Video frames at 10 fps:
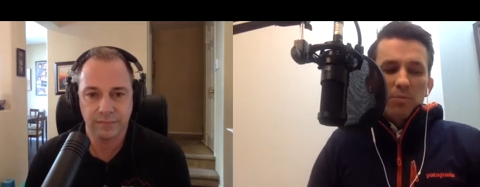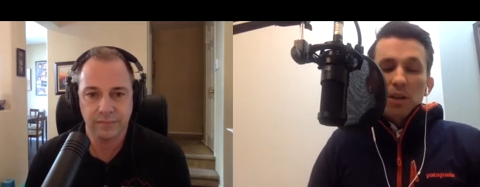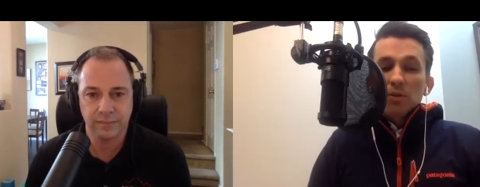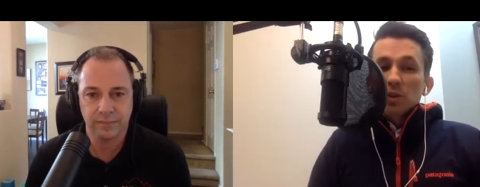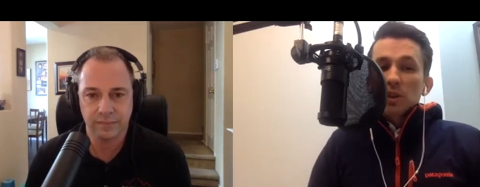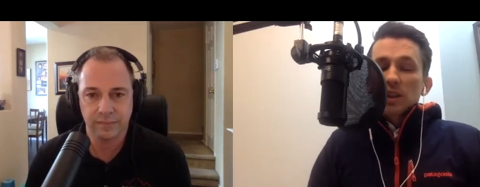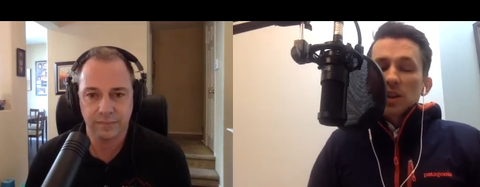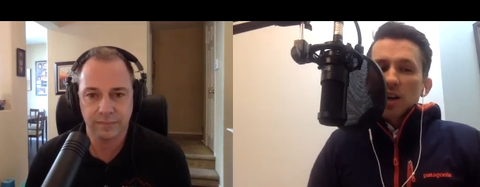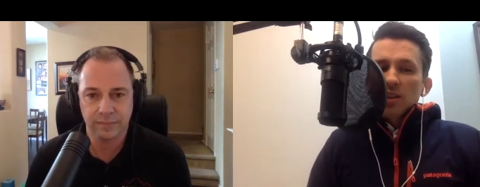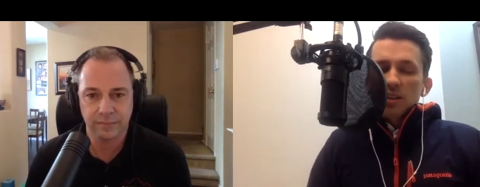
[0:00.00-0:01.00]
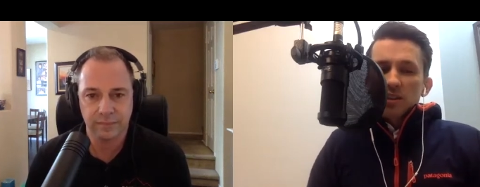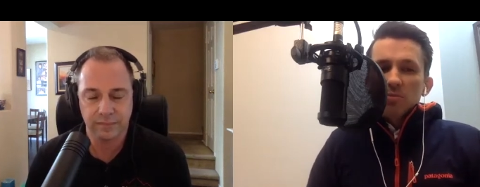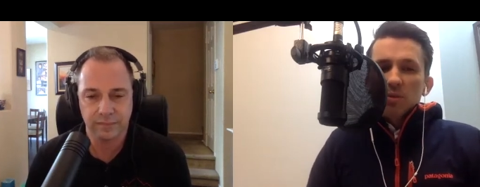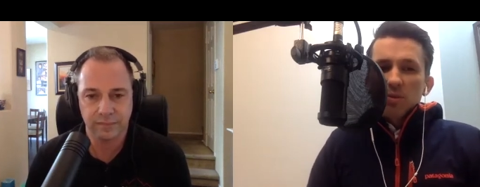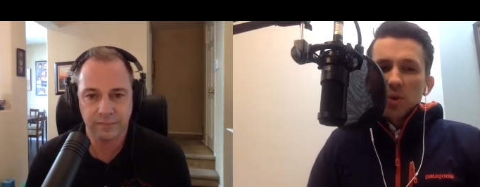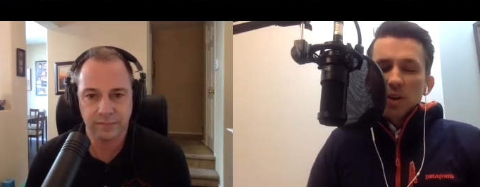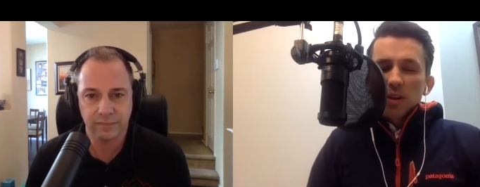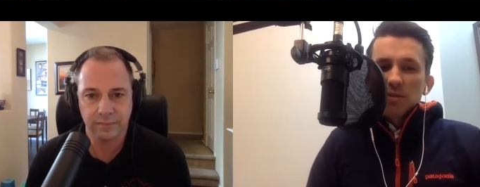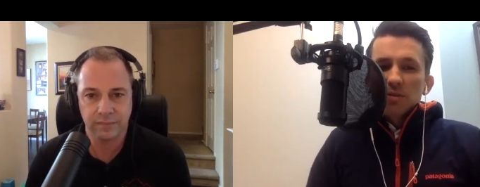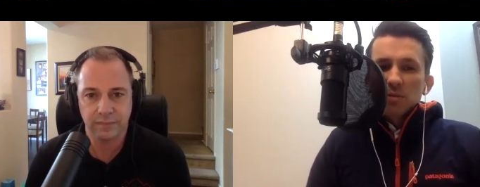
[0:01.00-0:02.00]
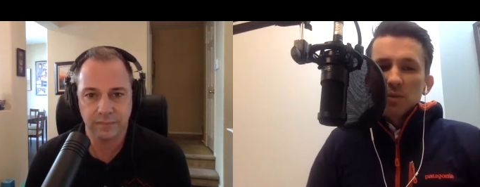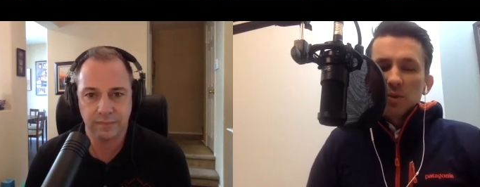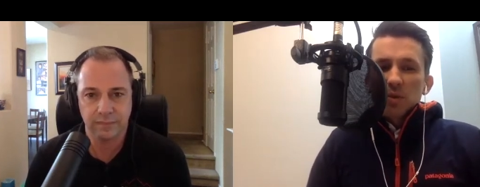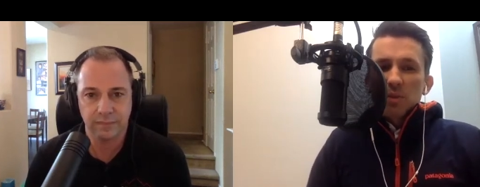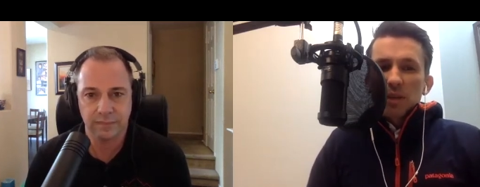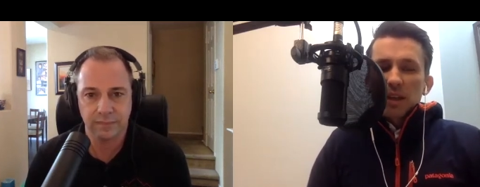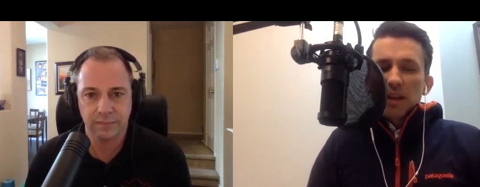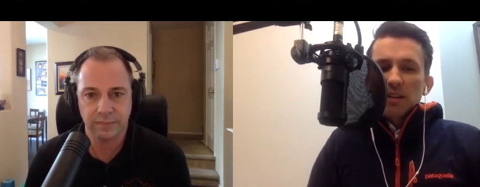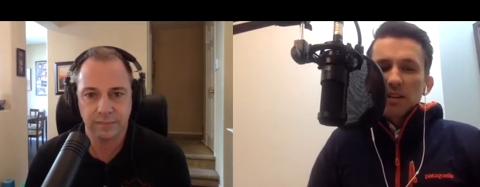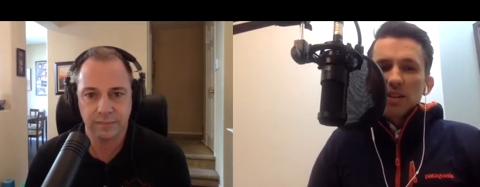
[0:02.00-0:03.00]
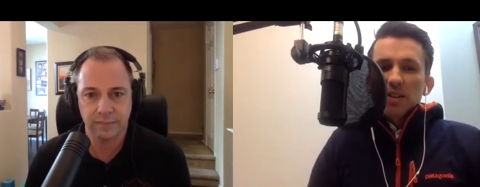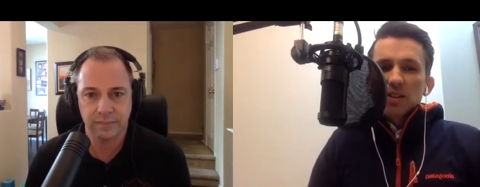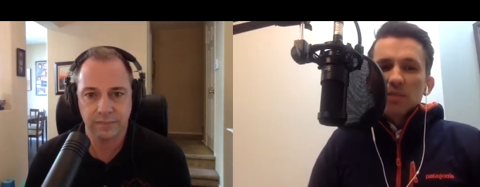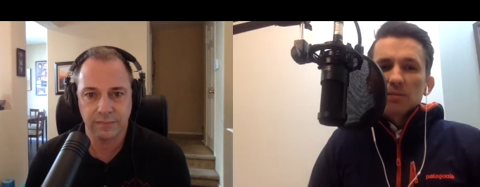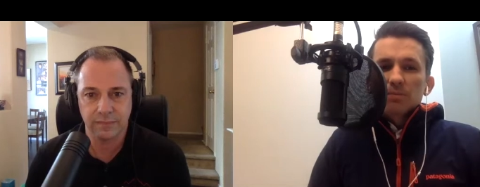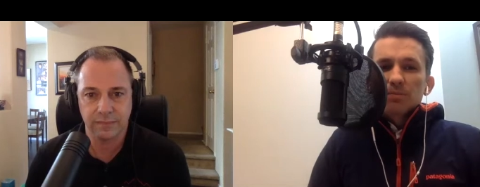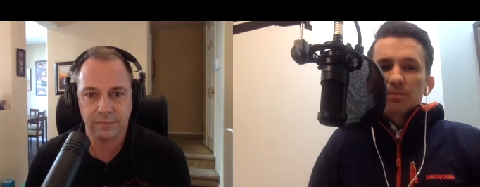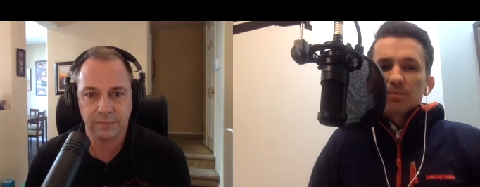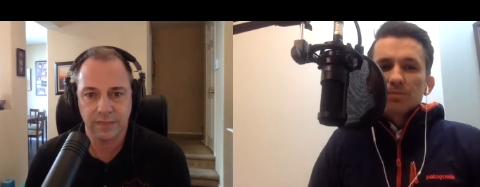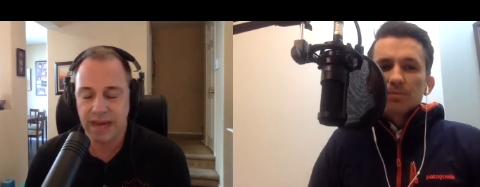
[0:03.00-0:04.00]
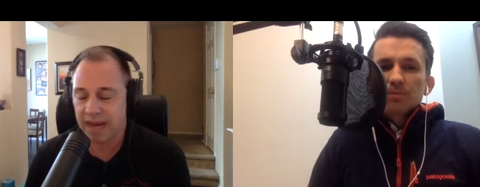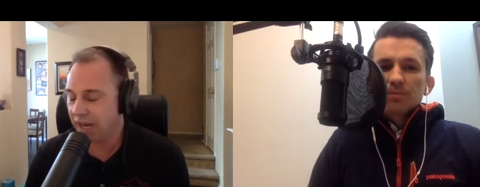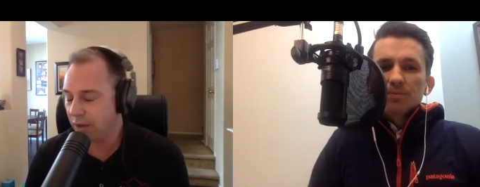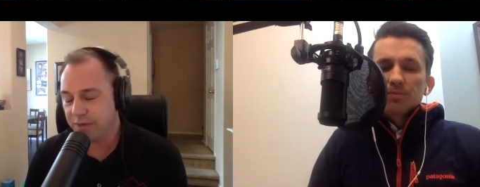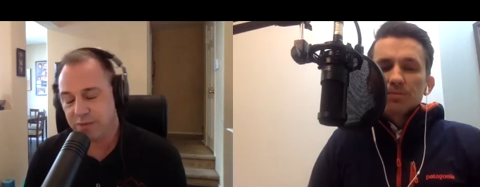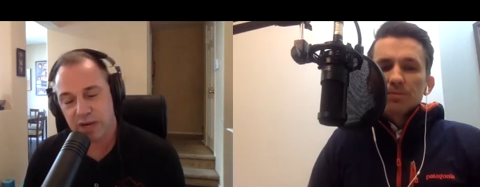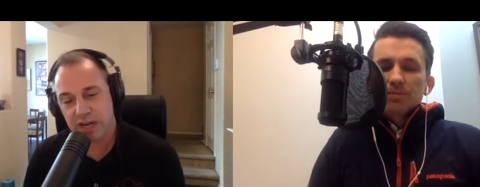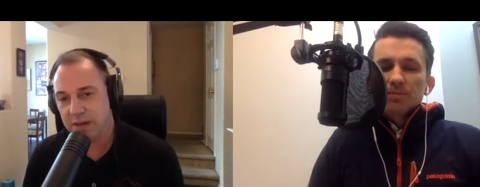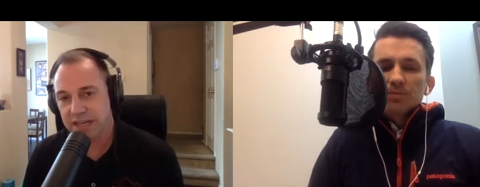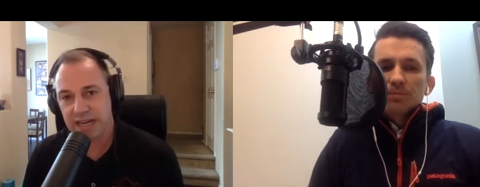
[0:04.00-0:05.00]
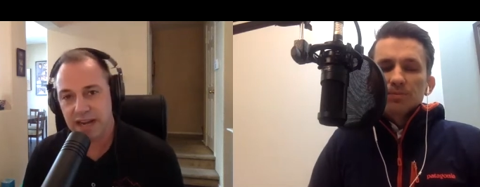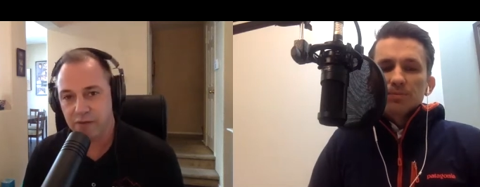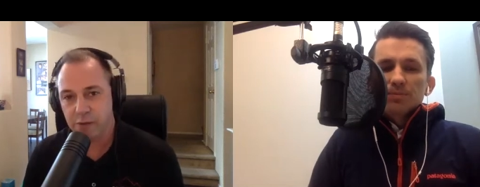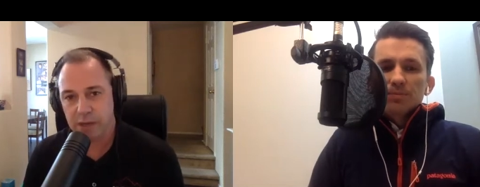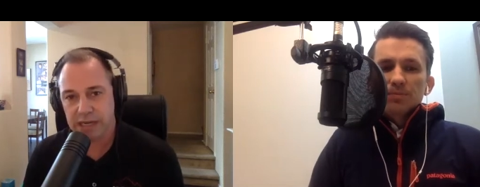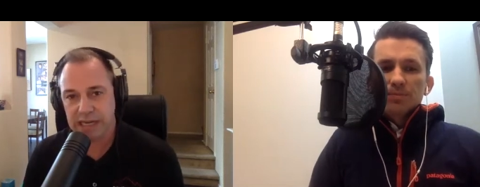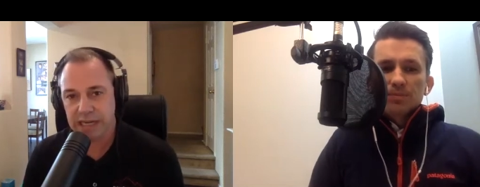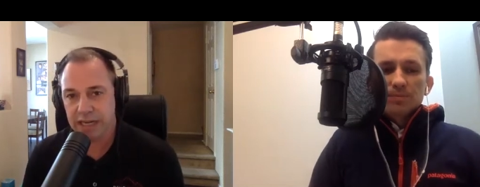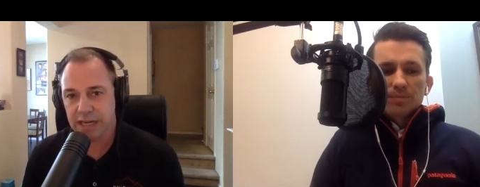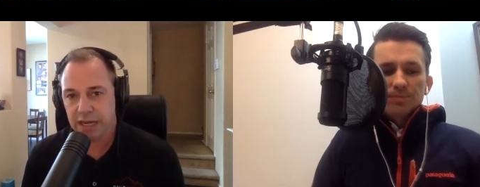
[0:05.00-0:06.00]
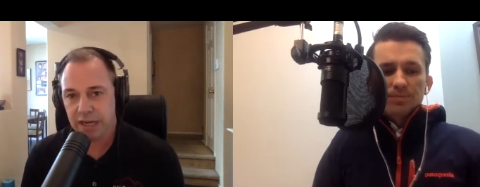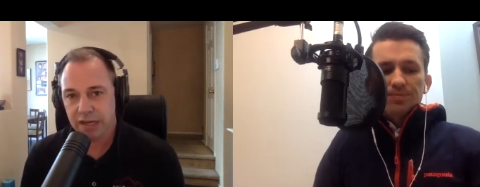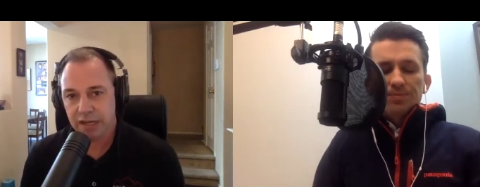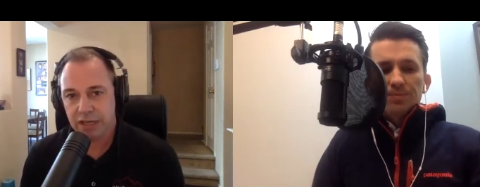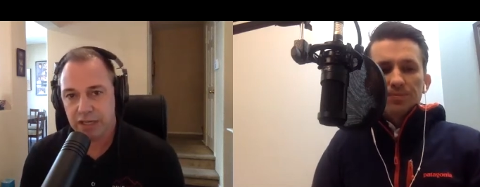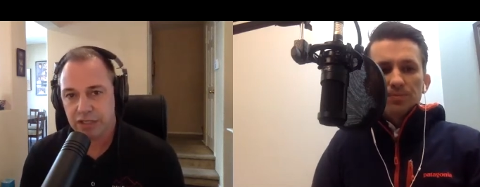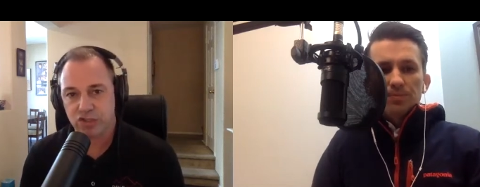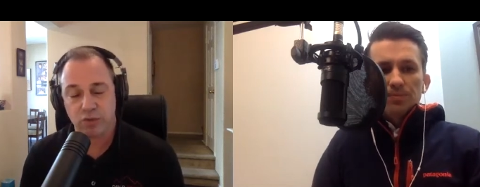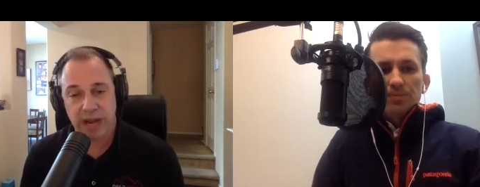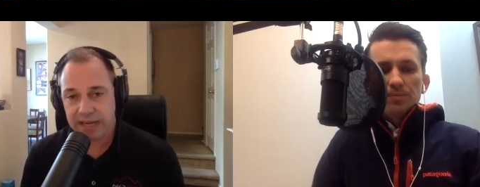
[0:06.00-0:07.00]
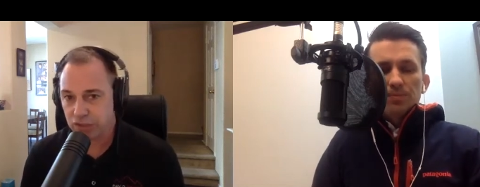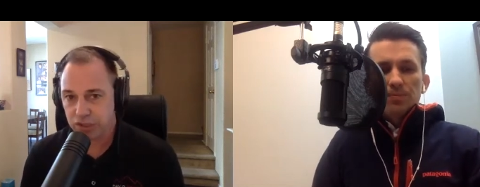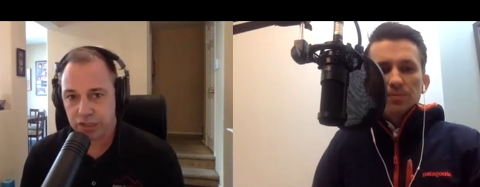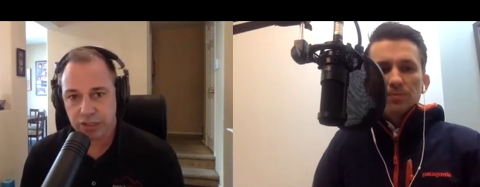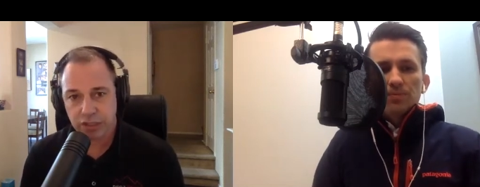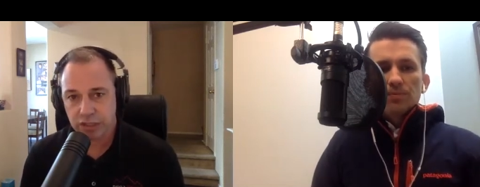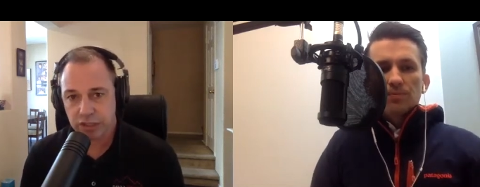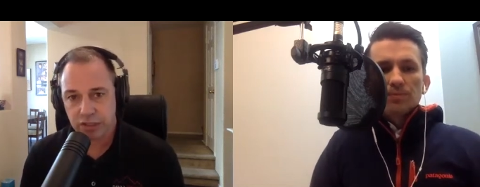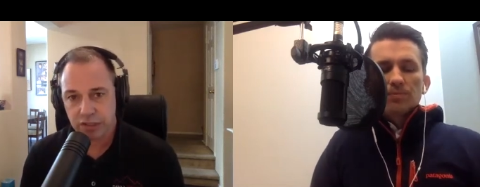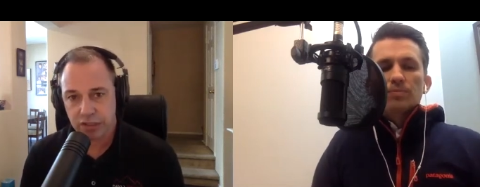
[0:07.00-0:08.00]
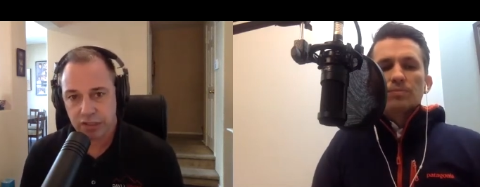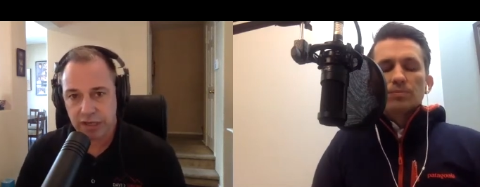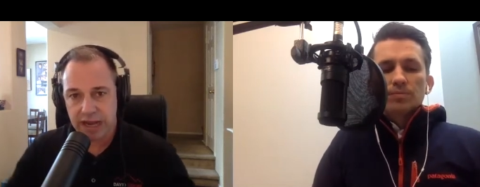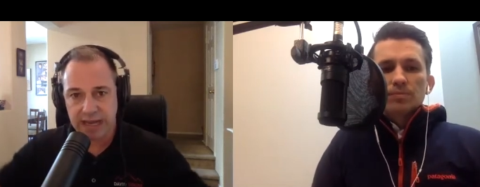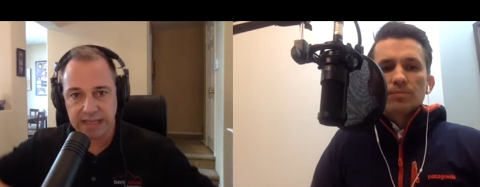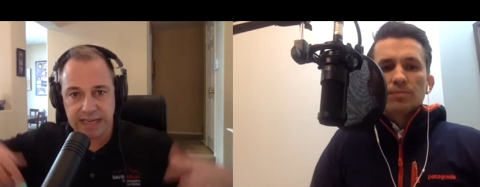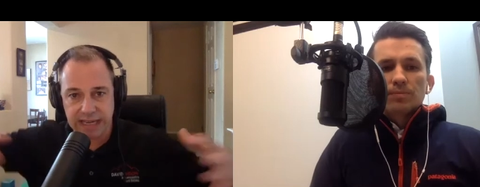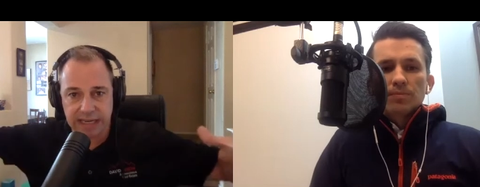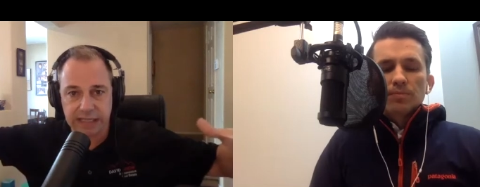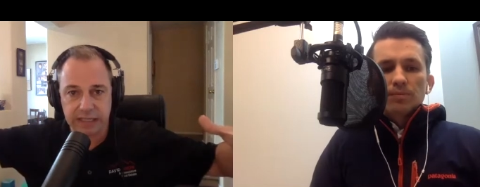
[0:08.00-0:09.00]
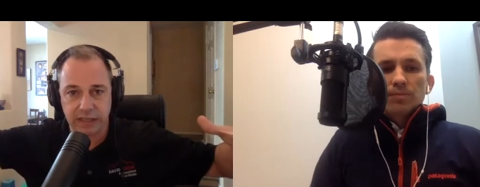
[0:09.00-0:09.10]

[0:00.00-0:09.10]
Speaker 1: being really cautious before you make that decision.
Speaker 2: Yeah. I always recommend to everybody stretch and get